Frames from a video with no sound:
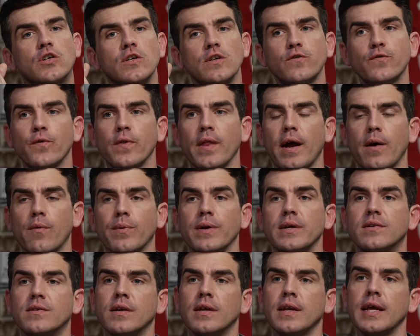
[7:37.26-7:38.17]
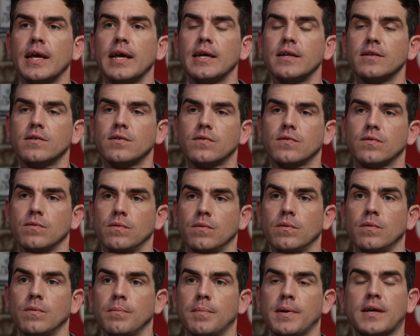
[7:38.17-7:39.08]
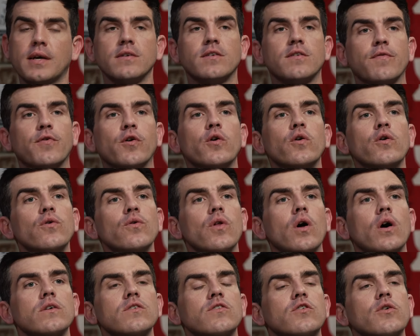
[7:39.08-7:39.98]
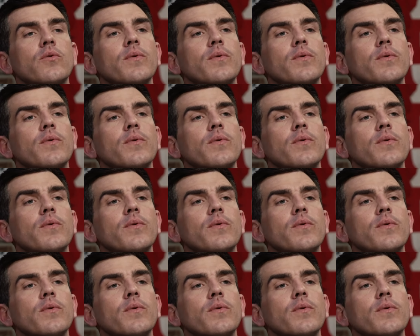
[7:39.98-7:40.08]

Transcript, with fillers: just for that reason, it's because of who you lost